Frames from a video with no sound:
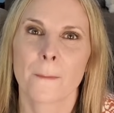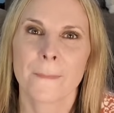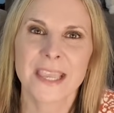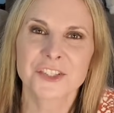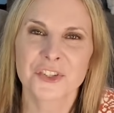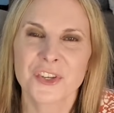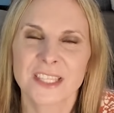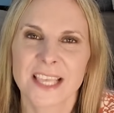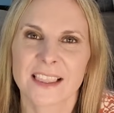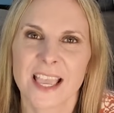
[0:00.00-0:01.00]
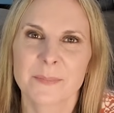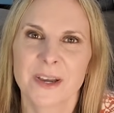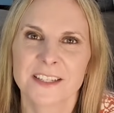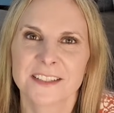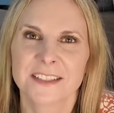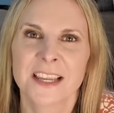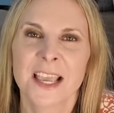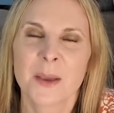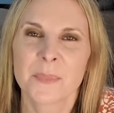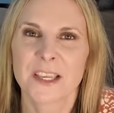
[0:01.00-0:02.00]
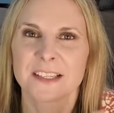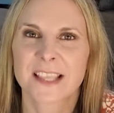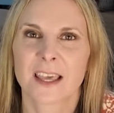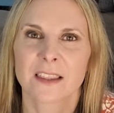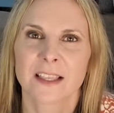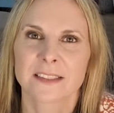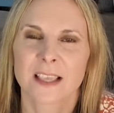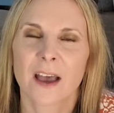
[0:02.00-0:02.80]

make sure you hit that like button because that lets